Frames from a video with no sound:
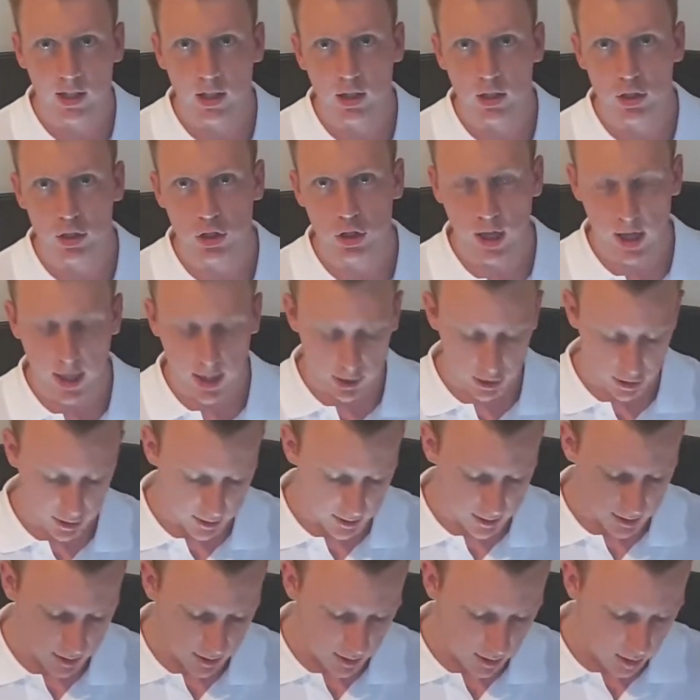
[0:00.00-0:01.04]

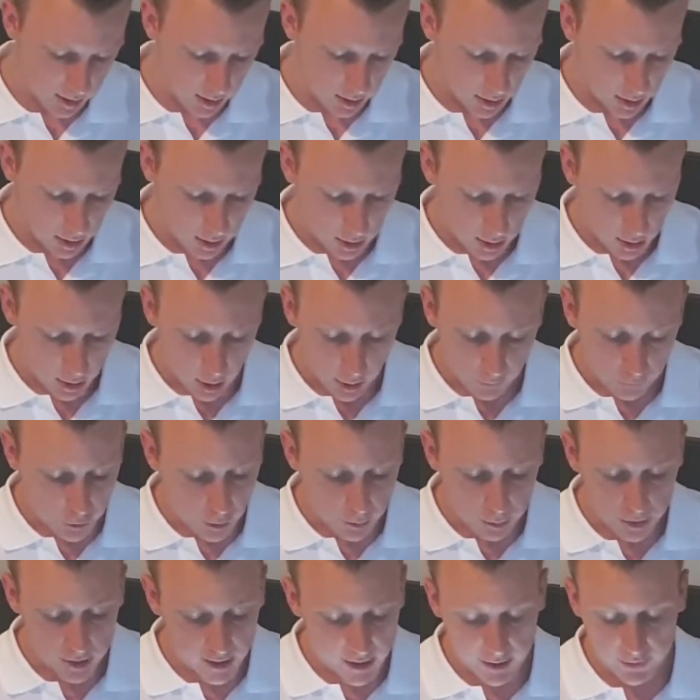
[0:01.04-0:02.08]
charges. I've got
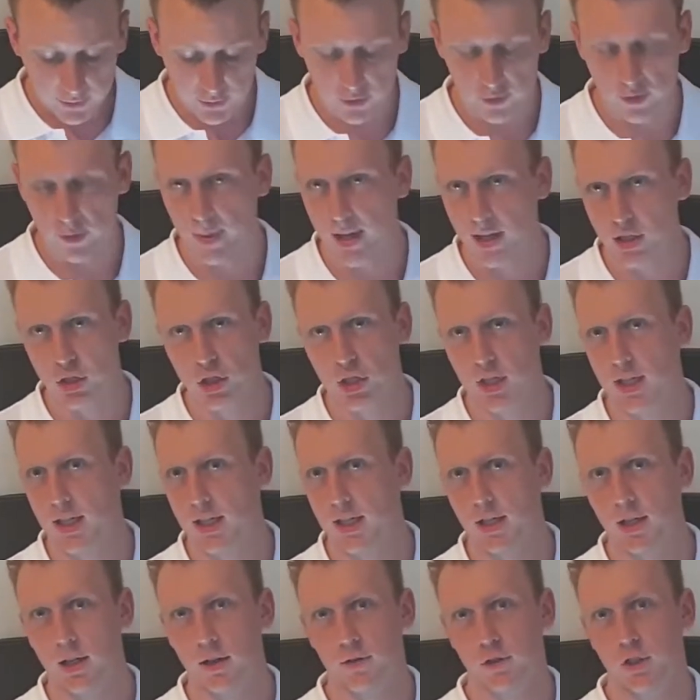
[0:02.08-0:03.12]
plenty of information here
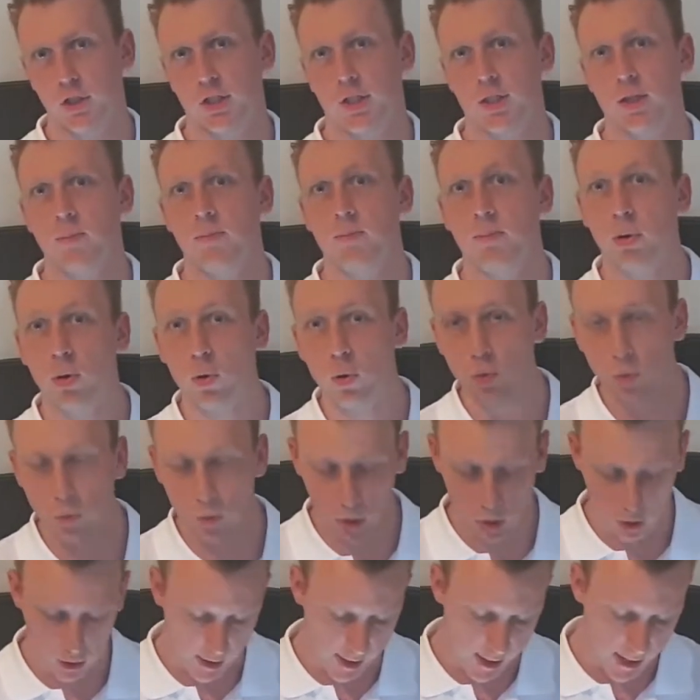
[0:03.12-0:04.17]
that I've just pulled
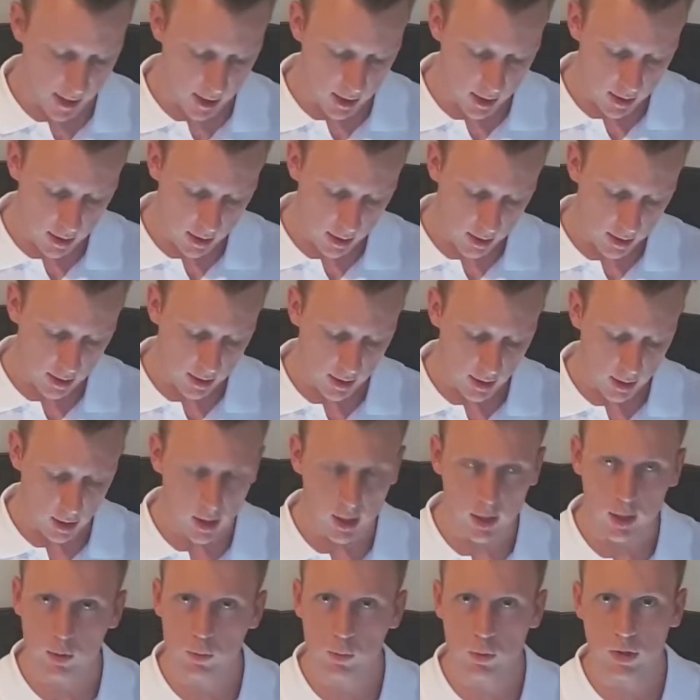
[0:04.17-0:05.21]
on out.
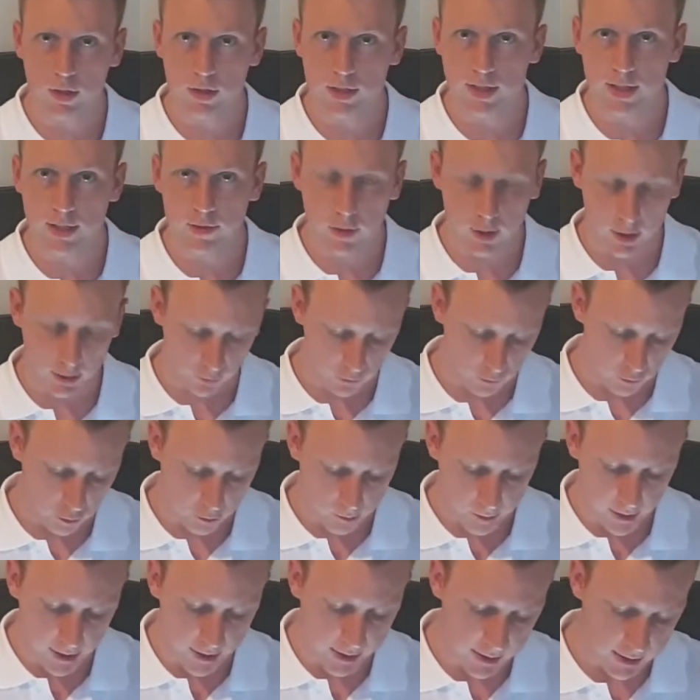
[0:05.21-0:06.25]
I want to see if I can
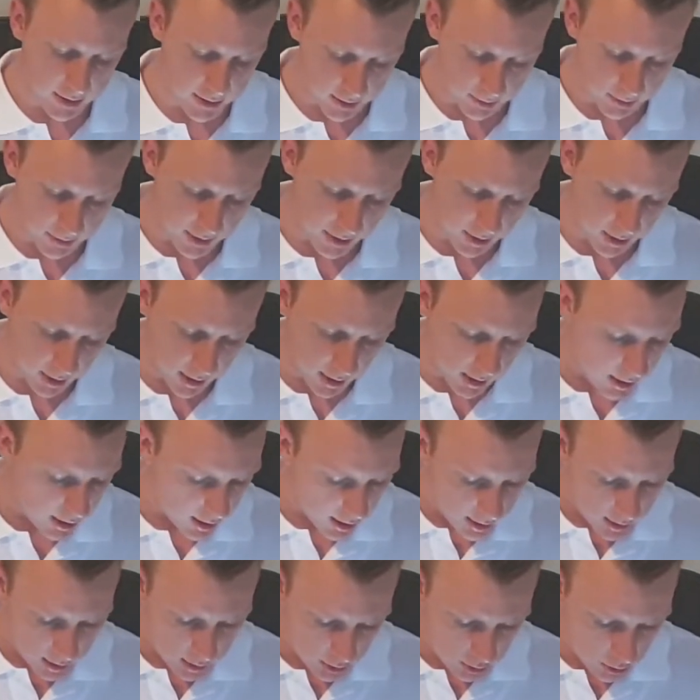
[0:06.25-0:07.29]
formulate something
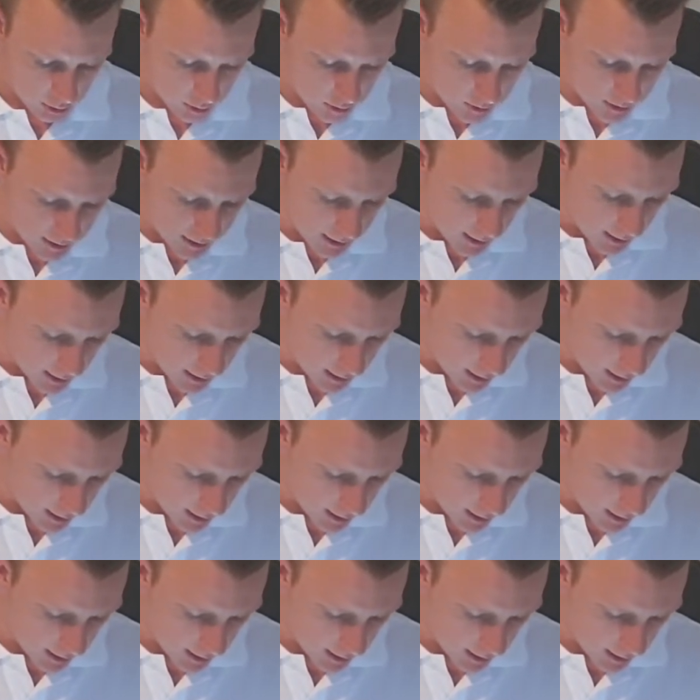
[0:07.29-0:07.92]
using